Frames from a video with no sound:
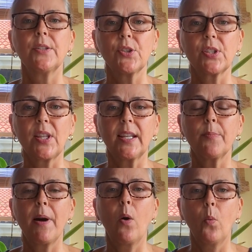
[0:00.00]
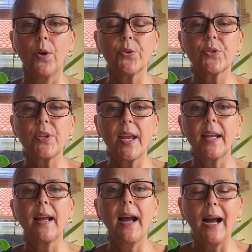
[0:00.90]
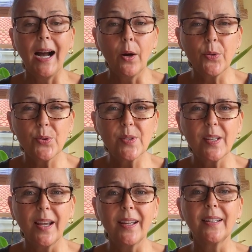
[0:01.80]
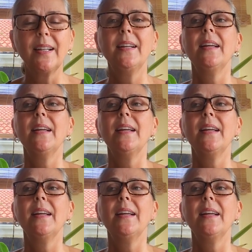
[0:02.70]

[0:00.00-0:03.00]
Just think about what you're saying, how you say it.